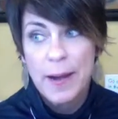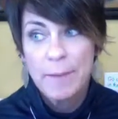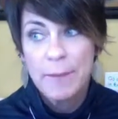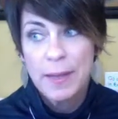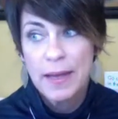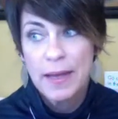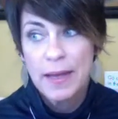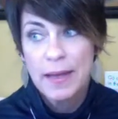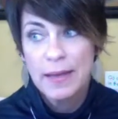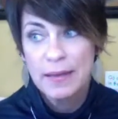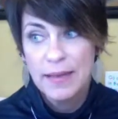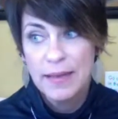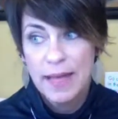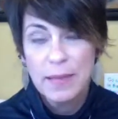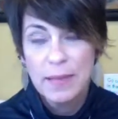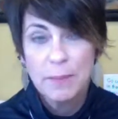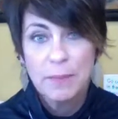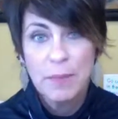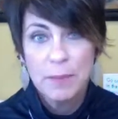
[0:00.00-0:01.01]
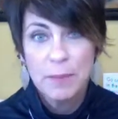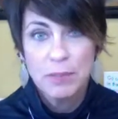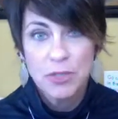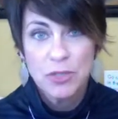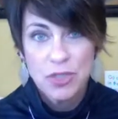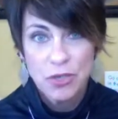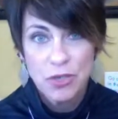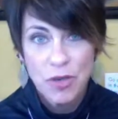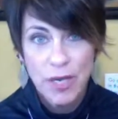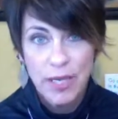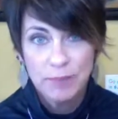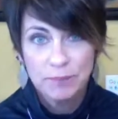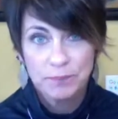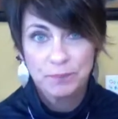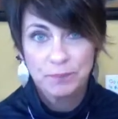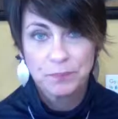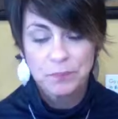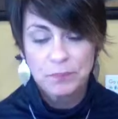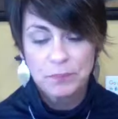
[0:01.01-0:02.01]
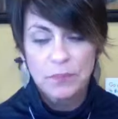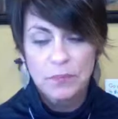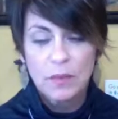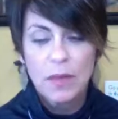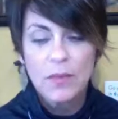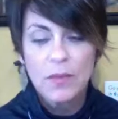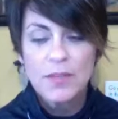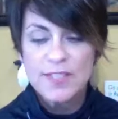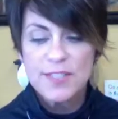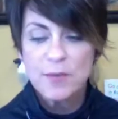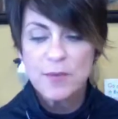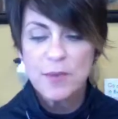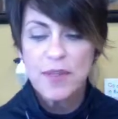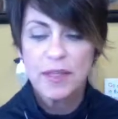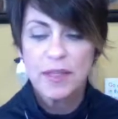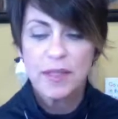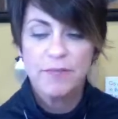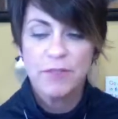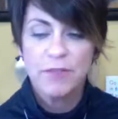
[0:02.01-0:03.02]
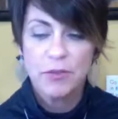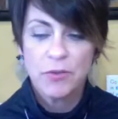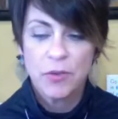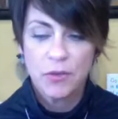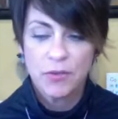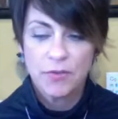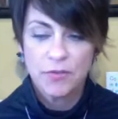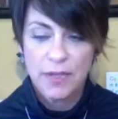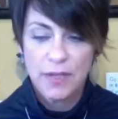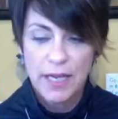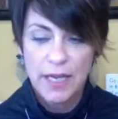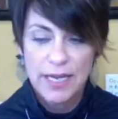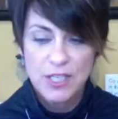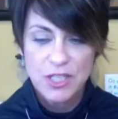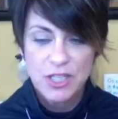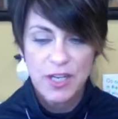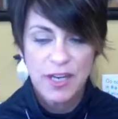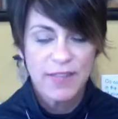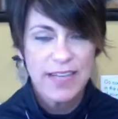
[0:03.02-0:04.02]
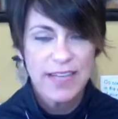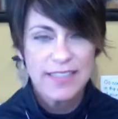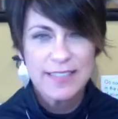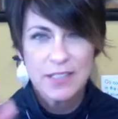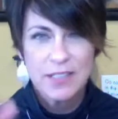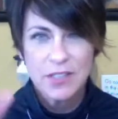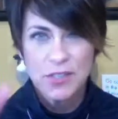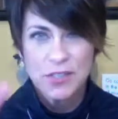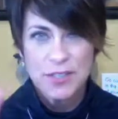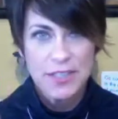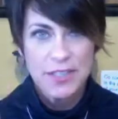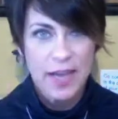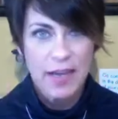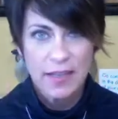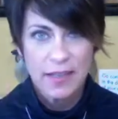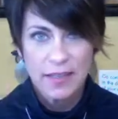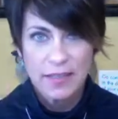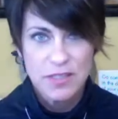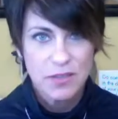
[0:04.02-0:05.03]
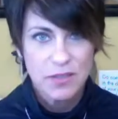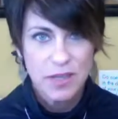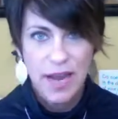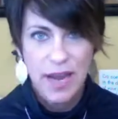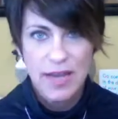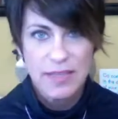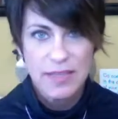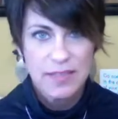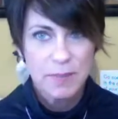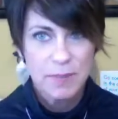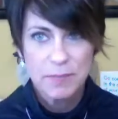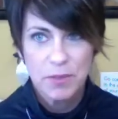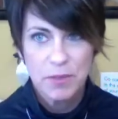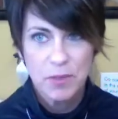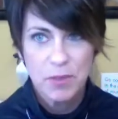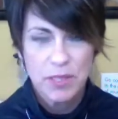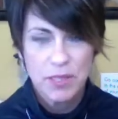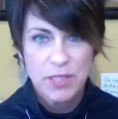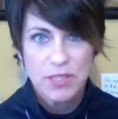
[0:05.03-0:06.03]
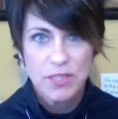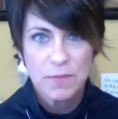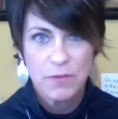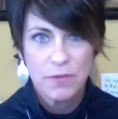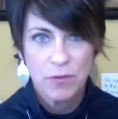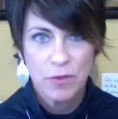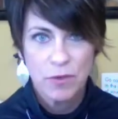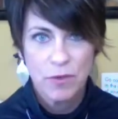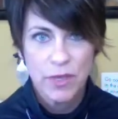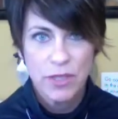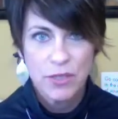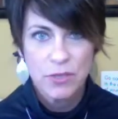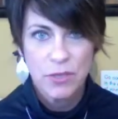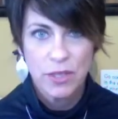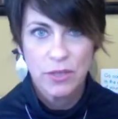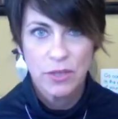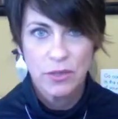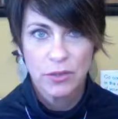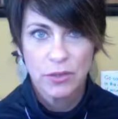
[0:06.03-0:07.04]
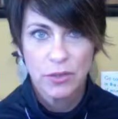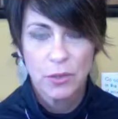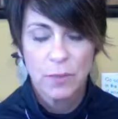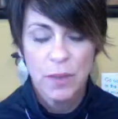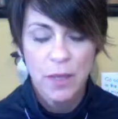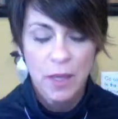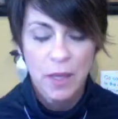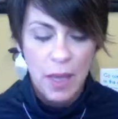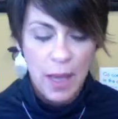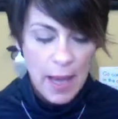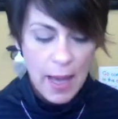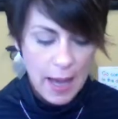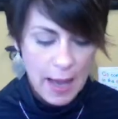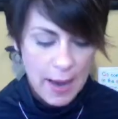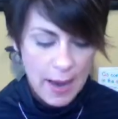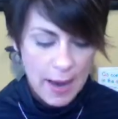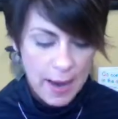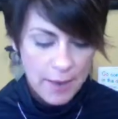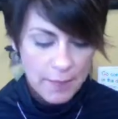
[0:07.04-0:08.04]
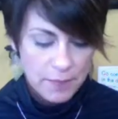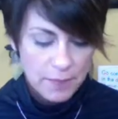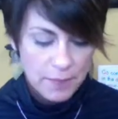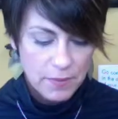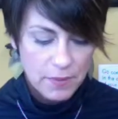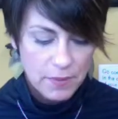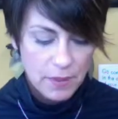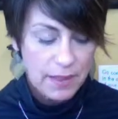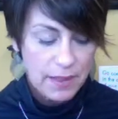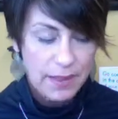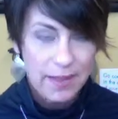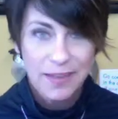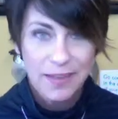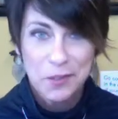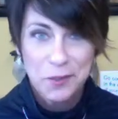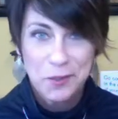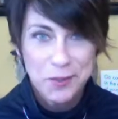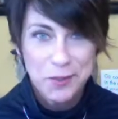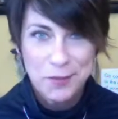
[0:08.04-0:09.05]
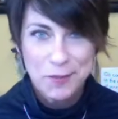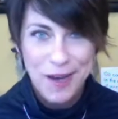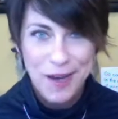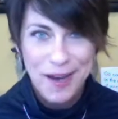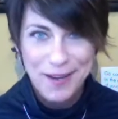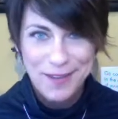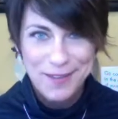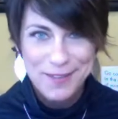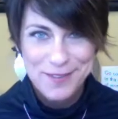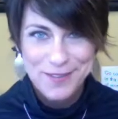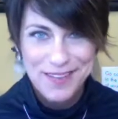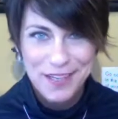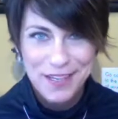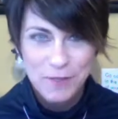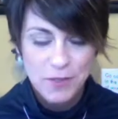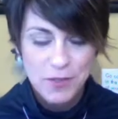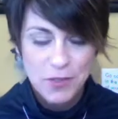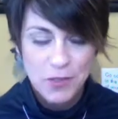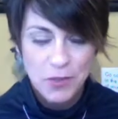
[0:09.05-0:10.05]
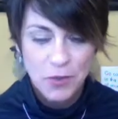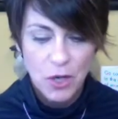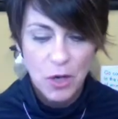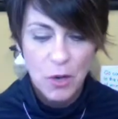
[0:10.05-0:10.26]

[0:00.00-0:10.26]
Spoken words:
letting people join. This will then give you a notification, and that's in your settings. You can ask people questions before they join your group. Again, Google how to do that if you don't know, but